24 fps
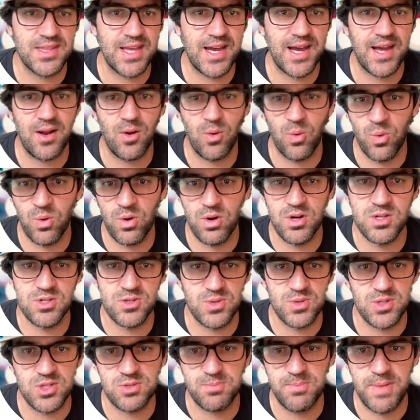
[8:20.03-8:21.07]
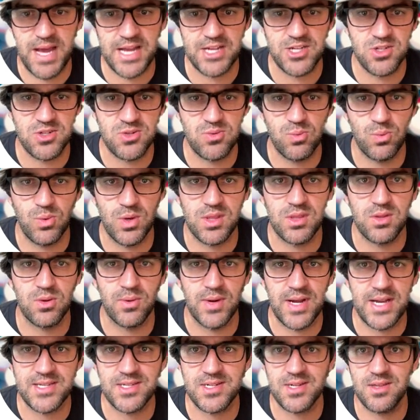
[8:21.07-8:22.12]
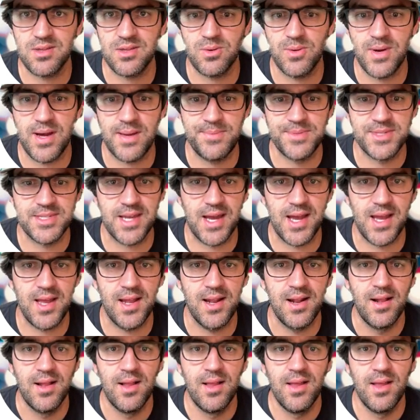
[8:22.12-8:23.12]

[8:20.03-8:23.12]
that orange, which matches with the rest of the website.